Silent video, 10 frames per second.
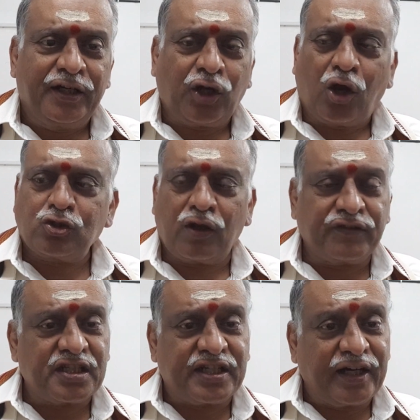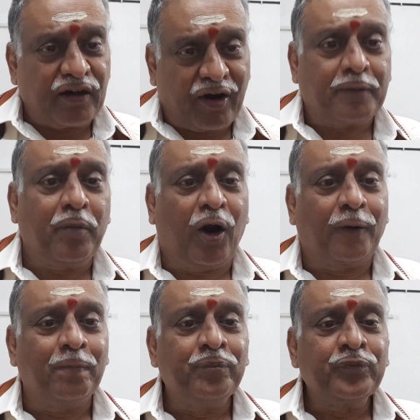talks of the state of
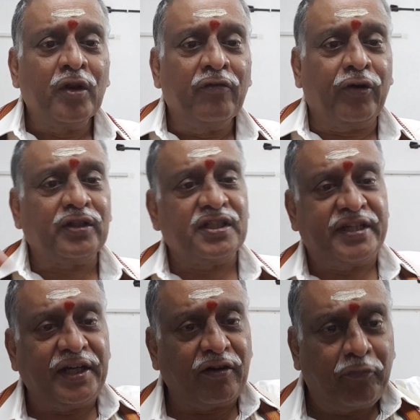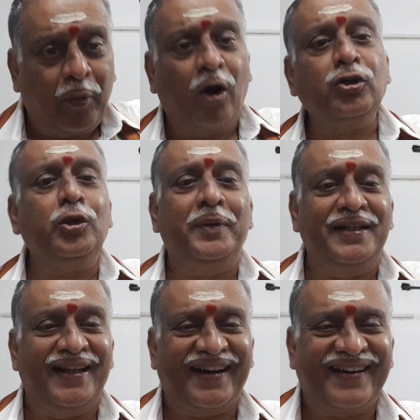unborn for the state of born to be
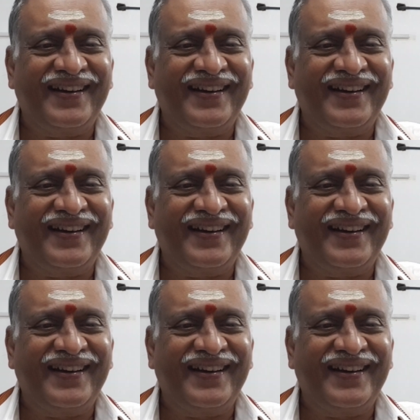there.